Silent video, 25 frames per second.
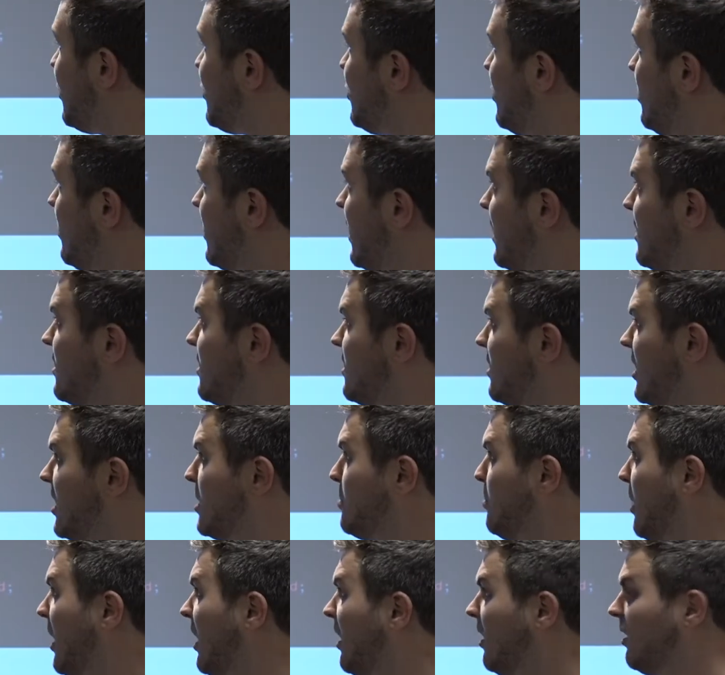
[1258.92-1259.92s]
could do this
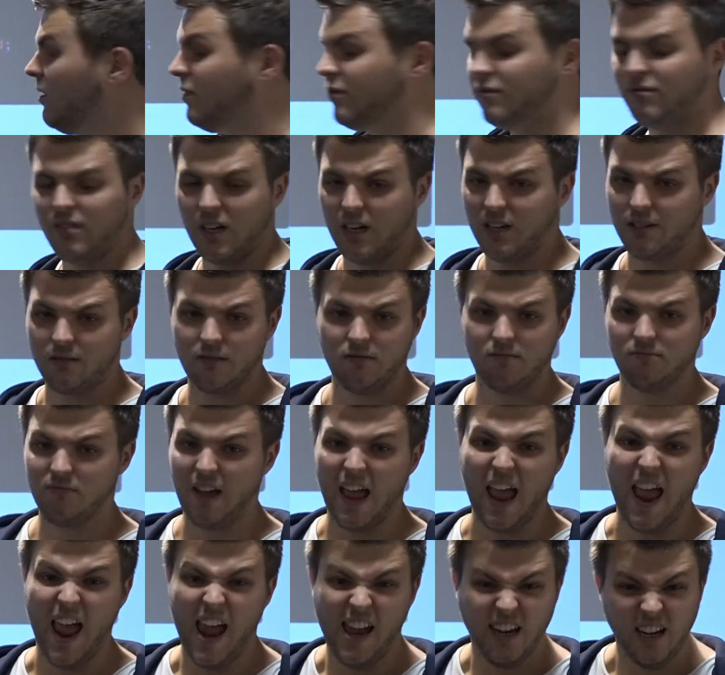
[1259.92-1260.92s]
as part of
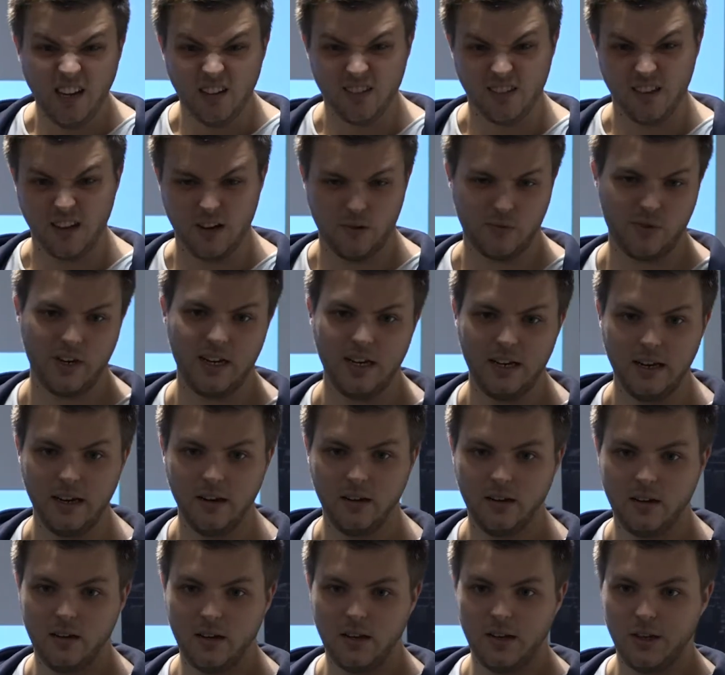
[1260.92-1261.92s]
anything, really.
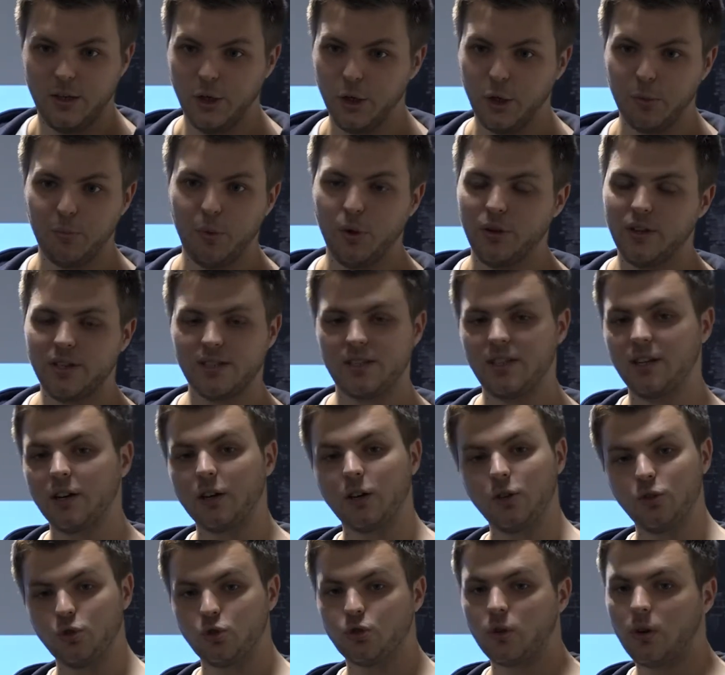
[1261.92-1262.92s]
You could put this in a
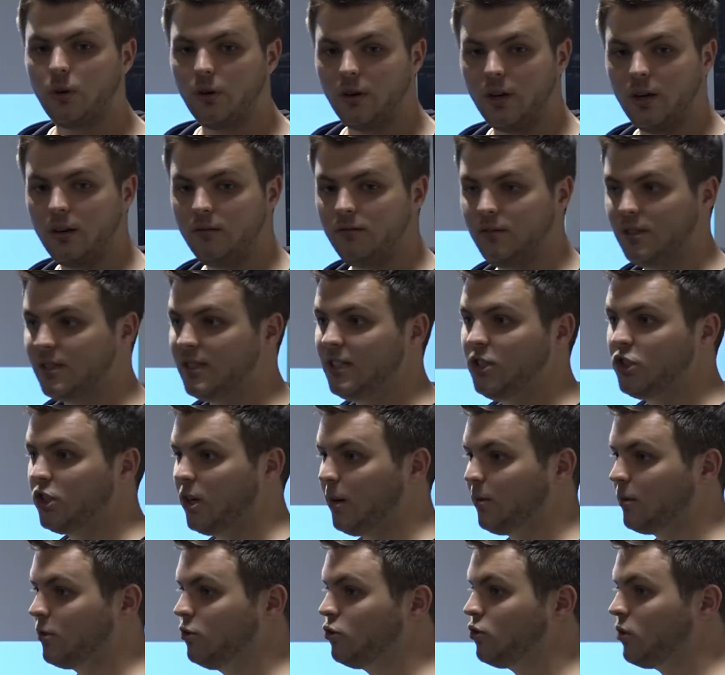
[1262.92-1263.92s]
controller, a C#
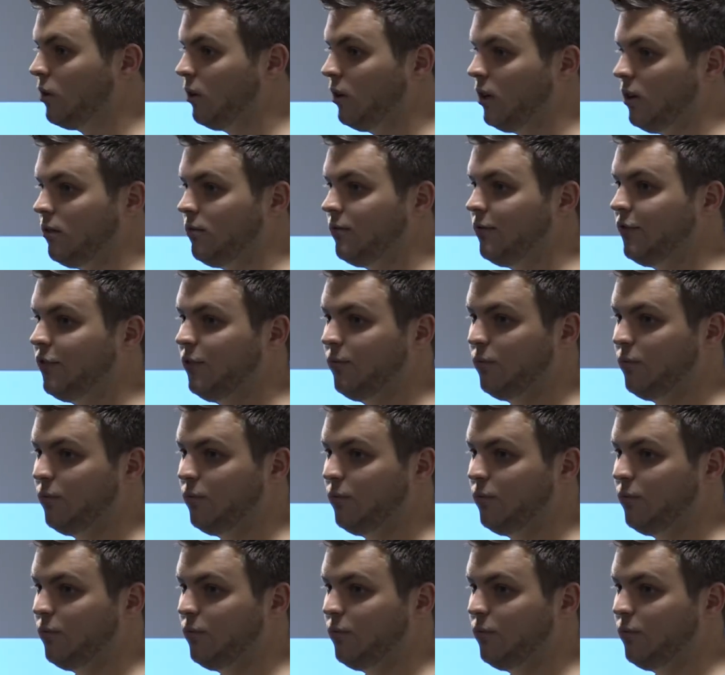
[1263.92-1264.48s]
controller,